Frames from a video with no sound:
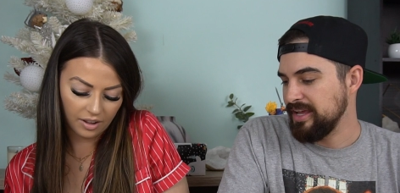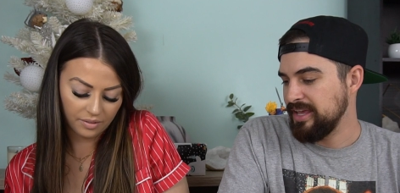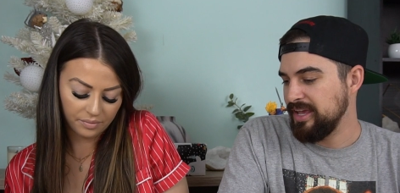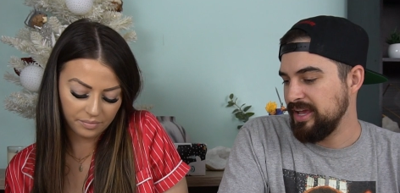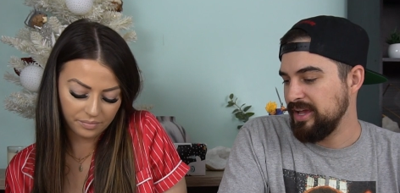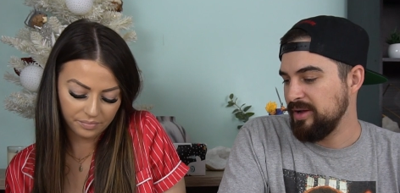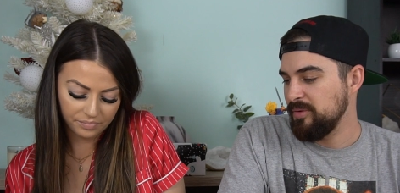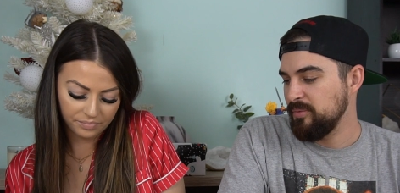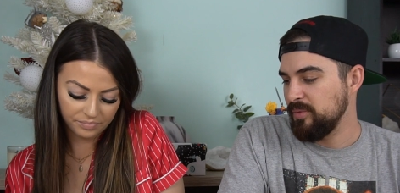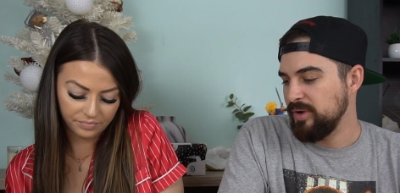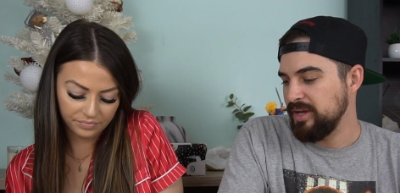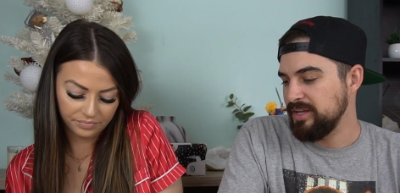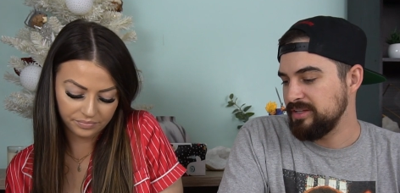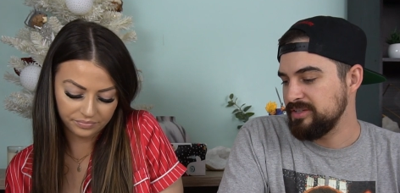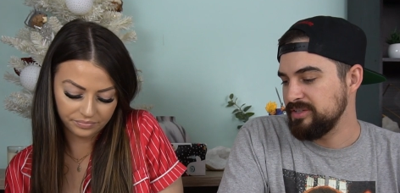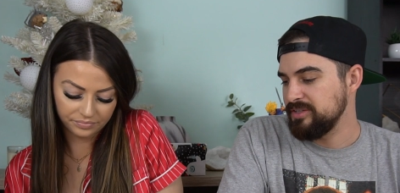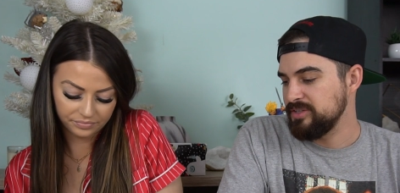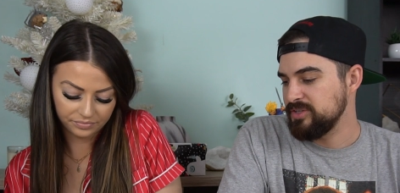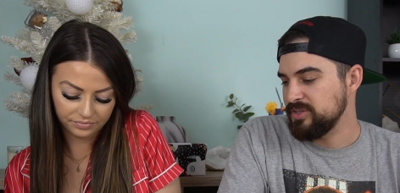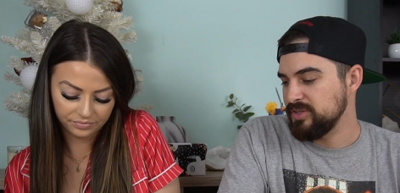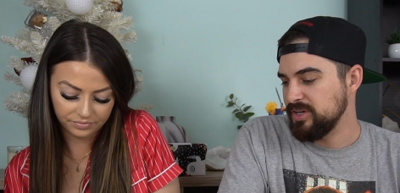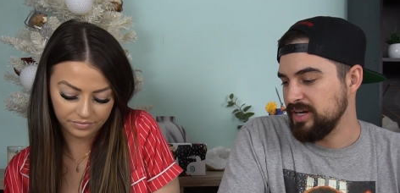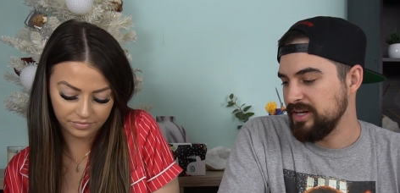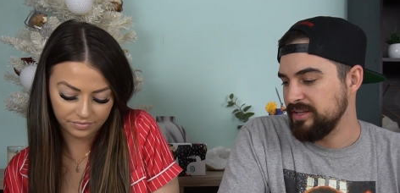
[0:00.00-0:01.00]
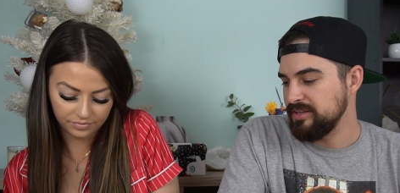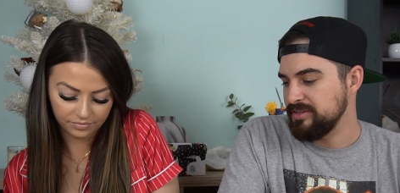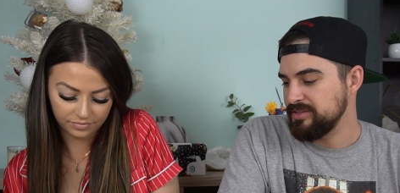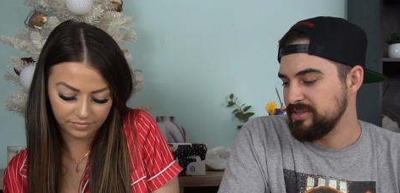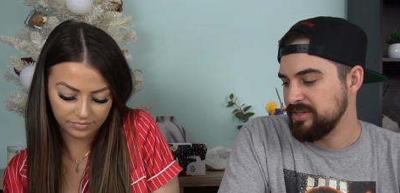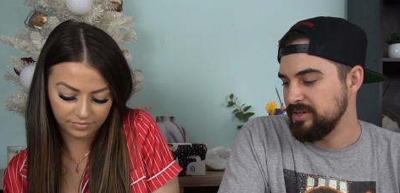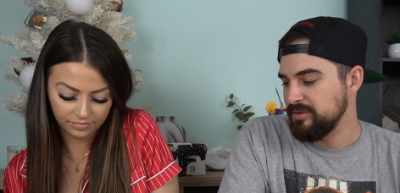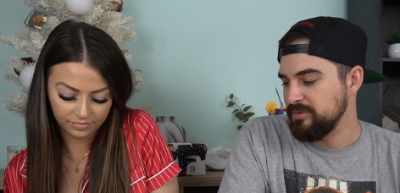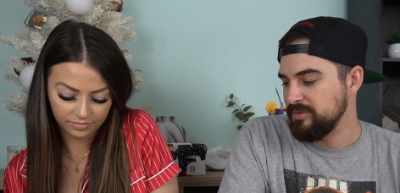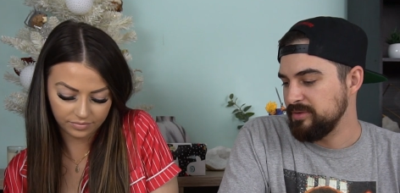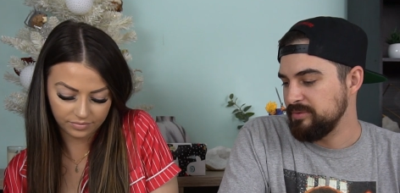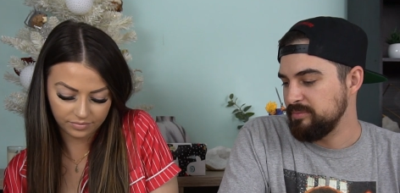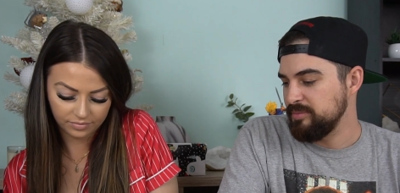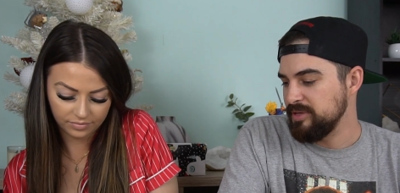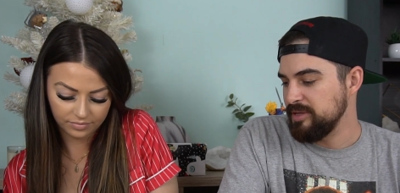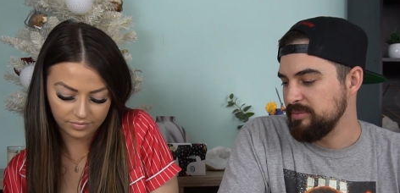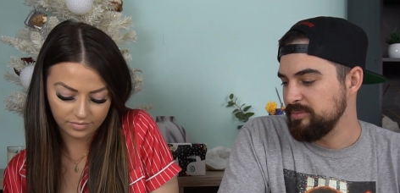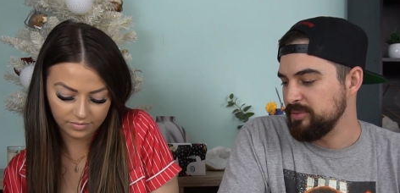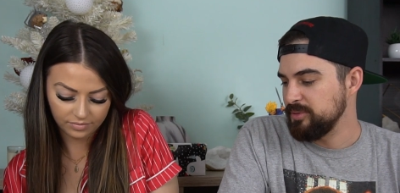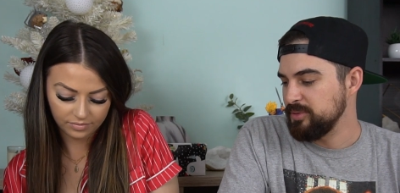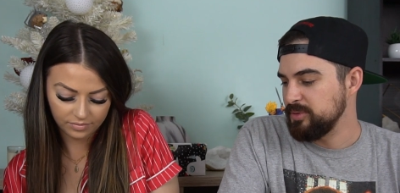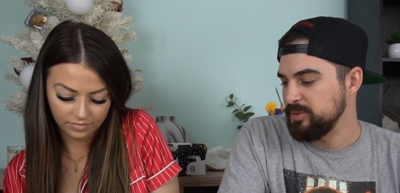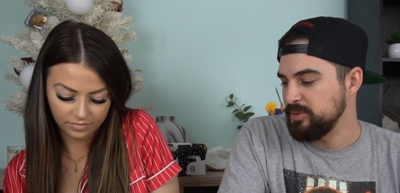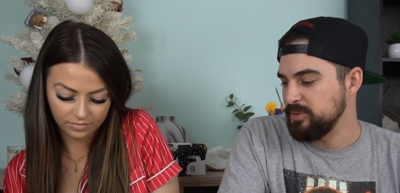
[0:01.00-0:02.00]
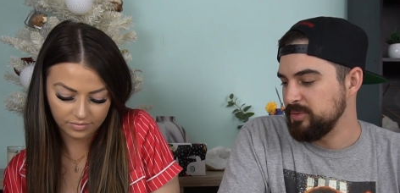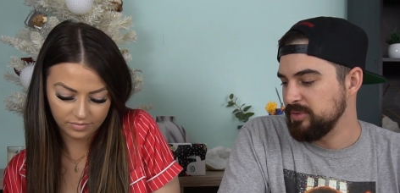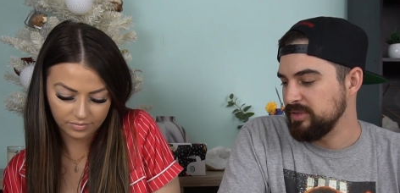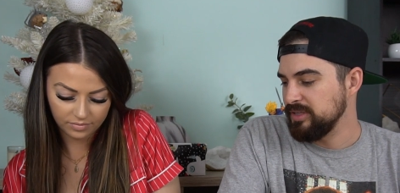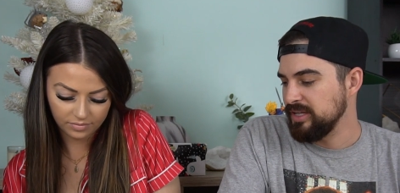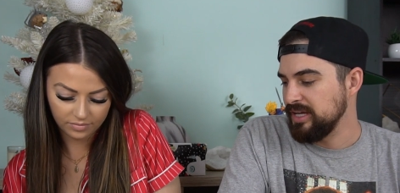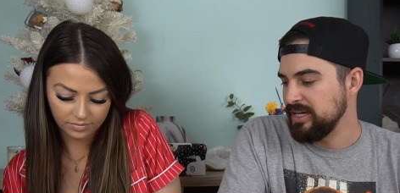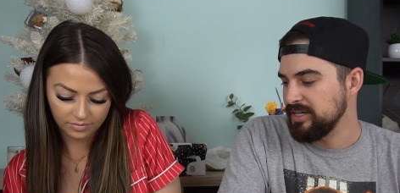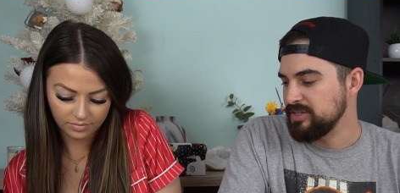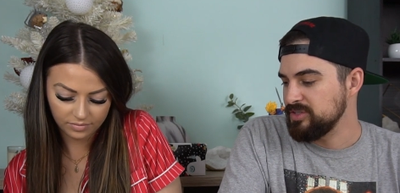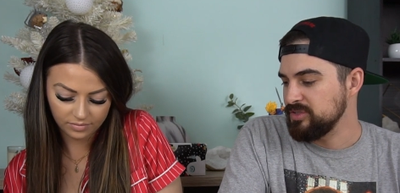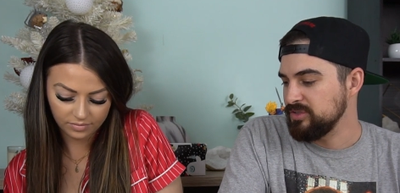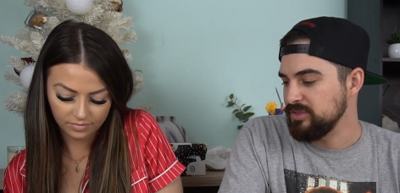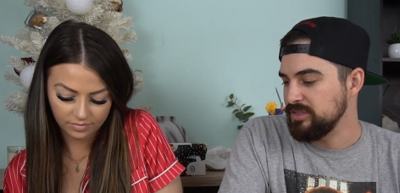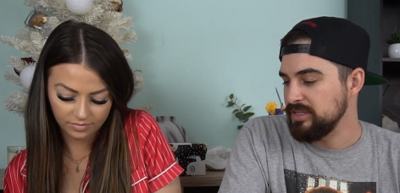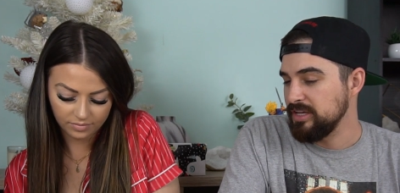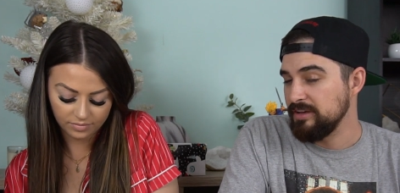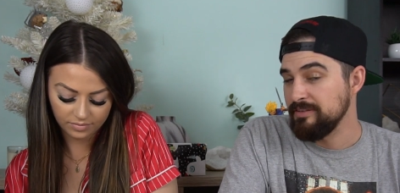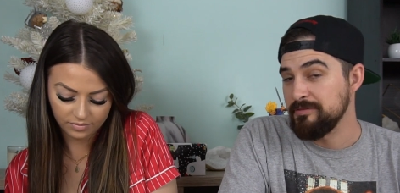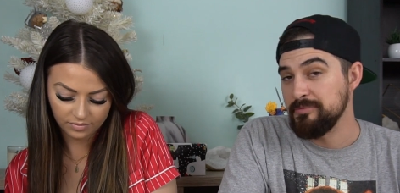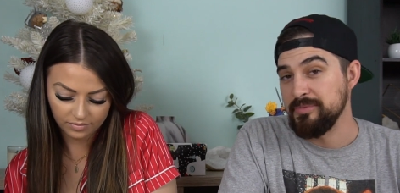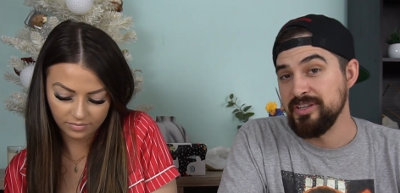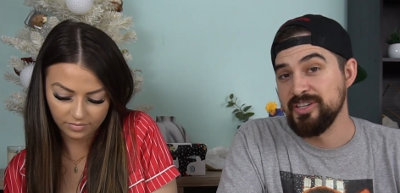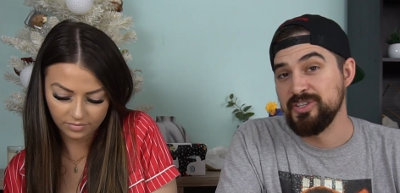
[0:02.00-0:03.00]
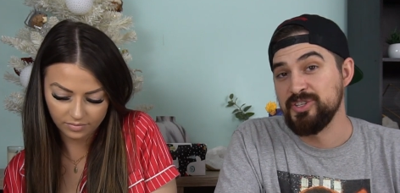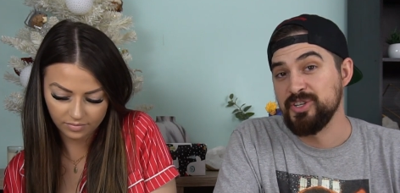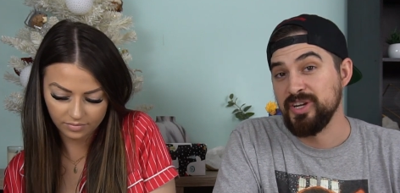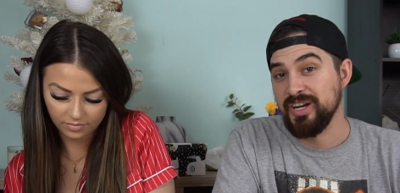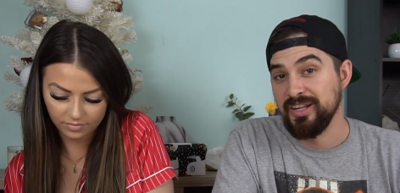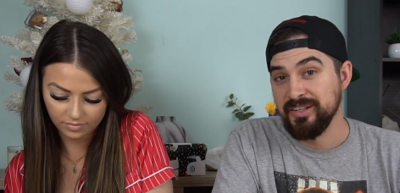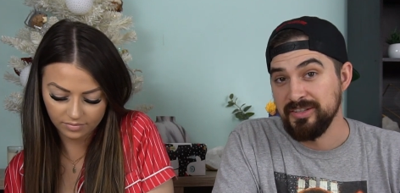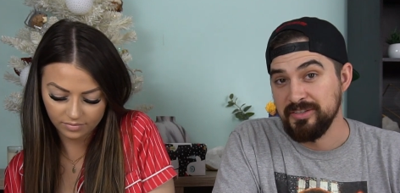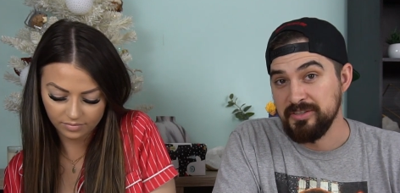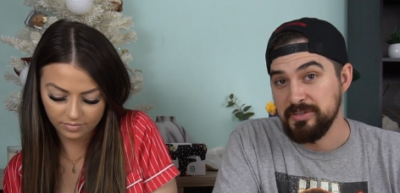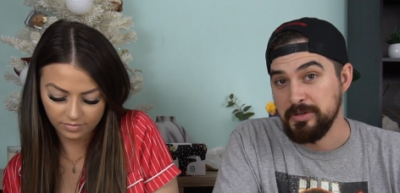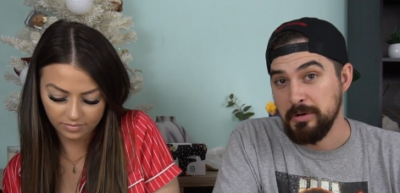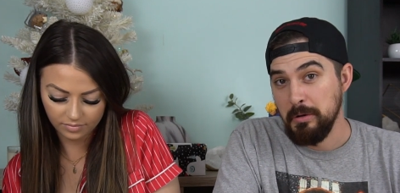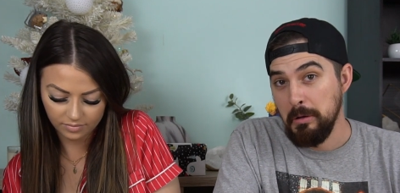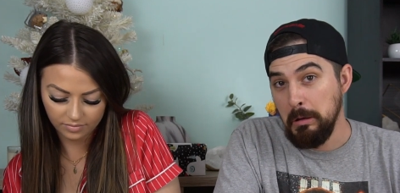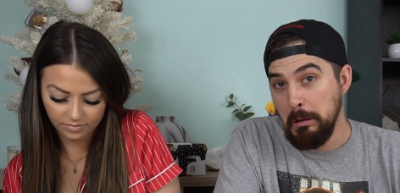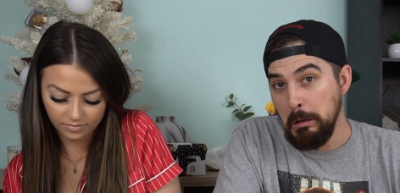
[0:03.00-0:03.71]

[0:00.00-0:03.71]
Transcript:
Speaker 1: can't wait to try this out with people who will actually give me a challenge.